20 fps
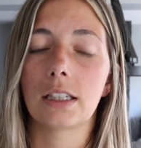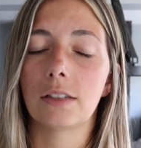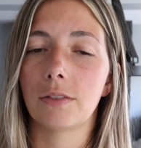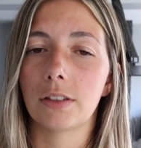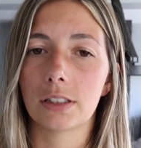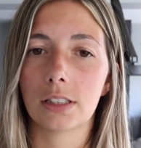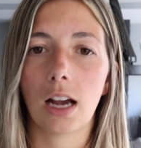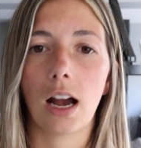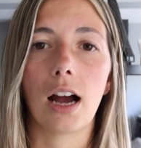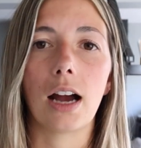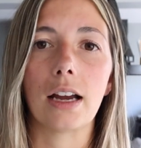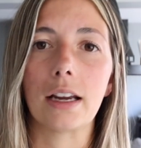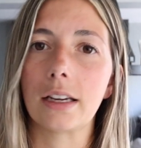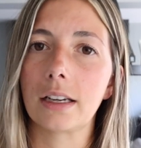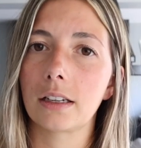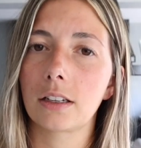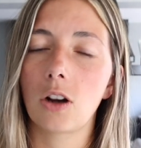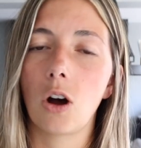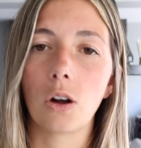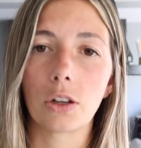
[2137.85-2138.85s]
If it's
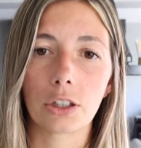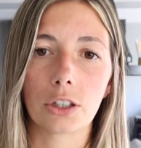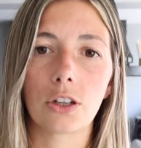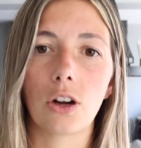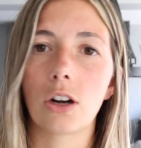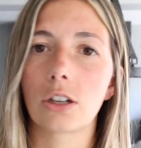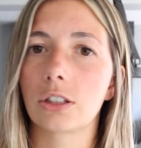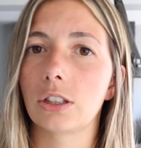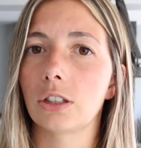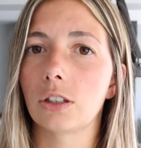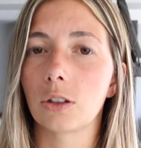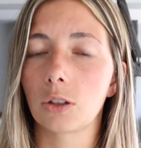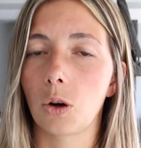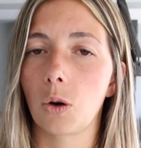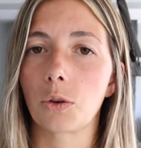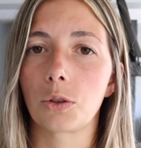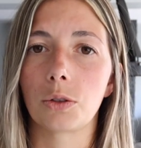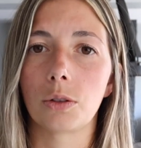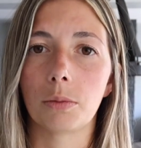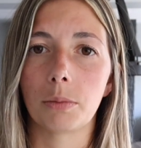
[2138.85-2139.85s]
high, call your doctor or
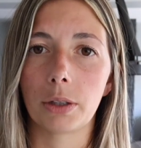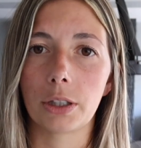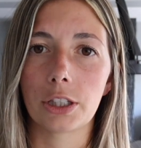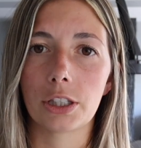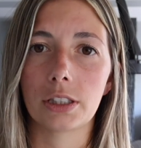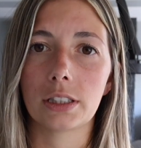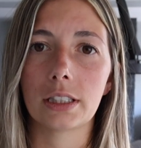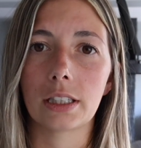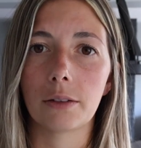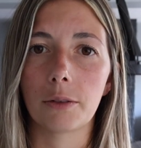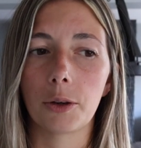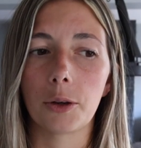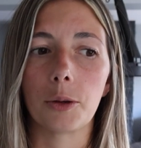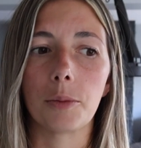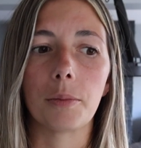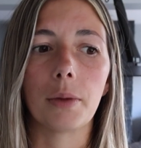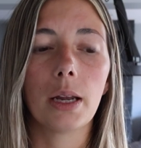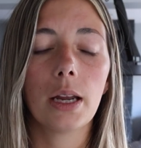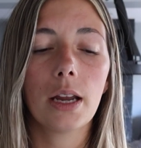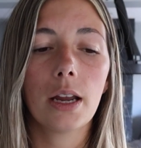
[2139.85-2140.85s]
go to emergency
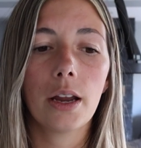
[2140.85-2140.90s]
room.